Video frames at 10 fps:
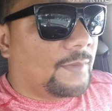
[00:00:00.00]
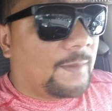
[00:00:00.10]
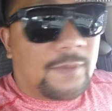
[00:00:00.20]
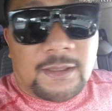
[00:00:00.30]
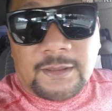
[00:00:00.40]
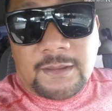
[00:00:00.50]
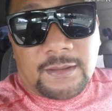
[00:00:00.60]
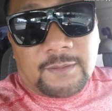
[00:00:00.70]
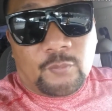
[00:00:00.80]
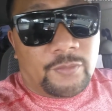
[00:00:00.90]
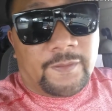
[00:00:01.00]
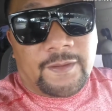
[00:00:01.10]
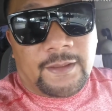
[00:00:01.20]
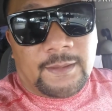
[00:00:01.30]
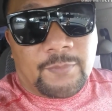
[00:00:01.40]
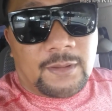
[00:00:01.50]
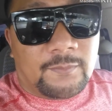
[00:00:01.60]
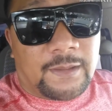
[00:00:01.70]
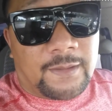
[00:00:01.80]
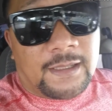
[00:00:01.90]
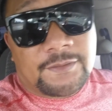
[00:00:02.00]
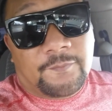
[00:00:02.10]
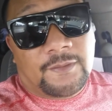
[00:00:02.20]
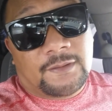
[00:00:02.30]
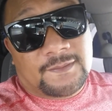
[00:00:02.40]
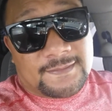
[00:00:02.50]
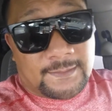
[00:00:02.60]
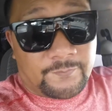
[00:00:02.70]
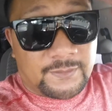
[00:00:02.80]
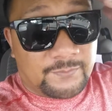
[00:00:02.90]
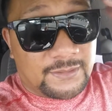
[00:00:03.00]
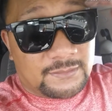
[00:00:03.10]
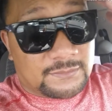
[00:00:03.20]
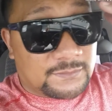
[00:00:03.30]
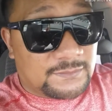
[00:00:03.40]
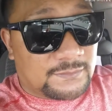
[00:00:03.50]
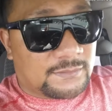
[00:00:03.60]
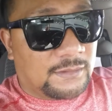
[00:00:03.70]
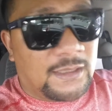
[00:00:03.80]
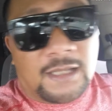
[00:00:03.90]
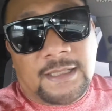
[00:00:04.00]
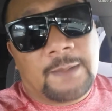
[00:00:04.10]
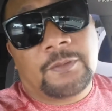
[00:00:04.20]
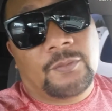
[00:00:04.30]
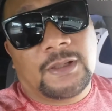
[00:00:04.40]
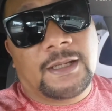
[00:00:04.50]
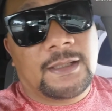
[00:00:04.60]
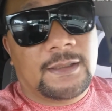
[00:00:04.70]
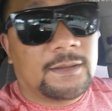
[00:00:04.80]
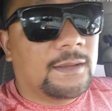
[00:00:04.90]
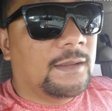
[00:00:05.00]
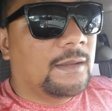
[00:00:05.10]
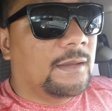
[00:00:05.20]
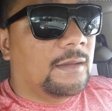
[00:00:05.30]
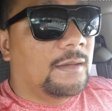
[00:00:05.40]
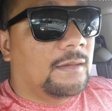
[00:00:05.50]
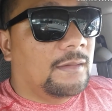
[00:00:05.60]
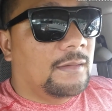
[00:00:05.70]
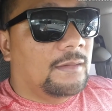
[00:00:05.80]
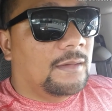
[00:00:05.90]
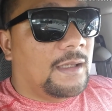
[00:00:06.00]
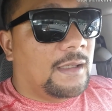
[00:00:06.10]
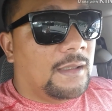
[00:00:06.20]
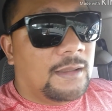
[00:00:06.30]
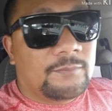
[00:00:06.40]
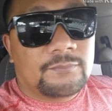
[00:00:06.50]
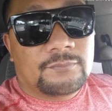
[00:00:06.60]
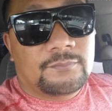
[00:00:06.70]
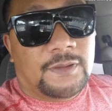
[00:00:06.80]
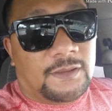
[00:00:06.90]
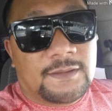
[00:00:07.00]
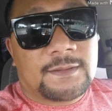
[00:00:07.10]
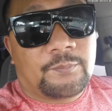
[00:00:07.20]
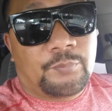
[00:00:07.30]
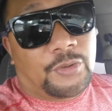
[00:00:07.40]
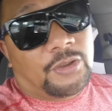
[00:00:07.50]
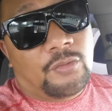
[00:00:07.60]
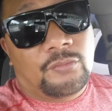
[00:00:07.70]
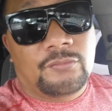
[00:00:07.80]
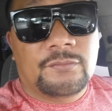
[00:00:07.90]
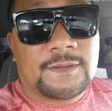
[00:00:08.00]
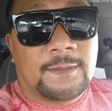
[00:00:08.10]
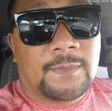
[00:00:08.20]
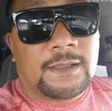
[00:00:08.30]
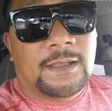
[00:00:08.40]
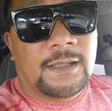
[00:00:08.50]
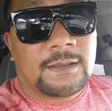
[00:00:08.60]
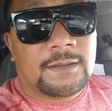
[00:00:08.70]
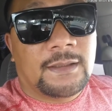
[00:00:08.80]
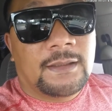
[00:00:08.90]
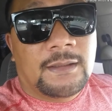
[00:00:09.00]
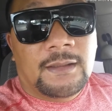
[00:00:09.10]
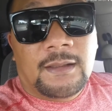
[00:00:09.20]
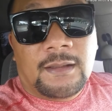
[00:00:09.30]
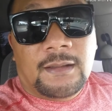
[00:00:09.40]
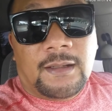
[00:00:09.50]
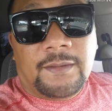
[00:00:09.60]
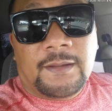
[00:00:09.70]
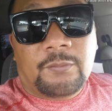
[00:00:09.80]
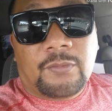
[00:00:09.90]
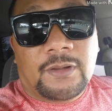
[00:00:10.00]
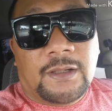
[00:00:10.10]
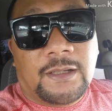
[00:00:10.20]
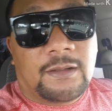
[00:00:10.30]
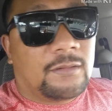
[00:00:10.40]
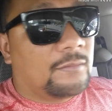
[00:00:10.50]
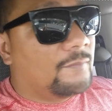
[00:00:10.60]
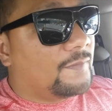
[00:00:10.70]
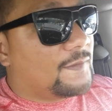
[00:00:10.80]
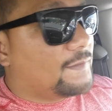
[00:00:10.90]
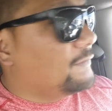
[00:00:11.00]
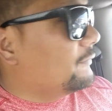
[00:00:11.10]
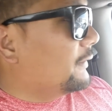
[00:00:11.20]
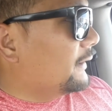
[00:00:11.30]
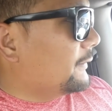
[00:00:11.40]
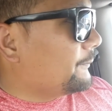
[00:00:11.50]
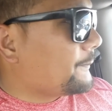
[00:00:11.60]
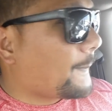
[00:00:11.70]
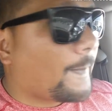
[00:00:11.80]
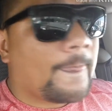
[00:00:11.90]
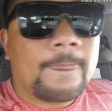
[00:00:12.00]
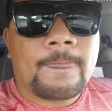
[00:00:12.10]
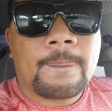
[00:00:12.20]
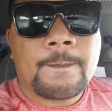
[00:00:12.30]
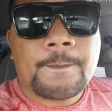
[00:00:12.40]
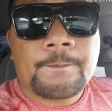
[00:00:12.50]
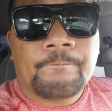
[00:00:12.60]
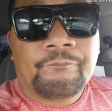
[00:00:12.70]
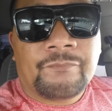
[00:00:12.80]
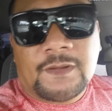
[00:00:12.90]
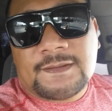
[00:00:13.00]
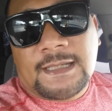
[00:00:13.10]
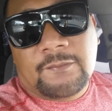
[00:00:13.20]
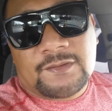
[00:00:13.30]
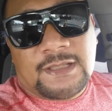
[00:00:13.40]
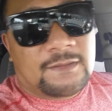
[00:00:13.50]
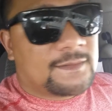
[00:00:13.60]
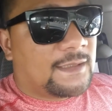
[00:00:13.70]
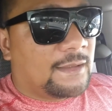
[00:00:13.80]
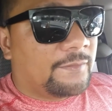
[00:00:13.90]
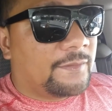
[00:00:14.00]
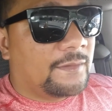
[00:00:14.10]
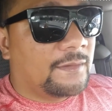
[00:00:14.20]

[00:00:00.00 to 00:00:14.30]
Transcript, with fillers: But I bought him one thing and I bought, I actually found something, but not gaming related. Um, but it is pretty cool, something I collect. I think we're gonna head on over to uh, Savers down south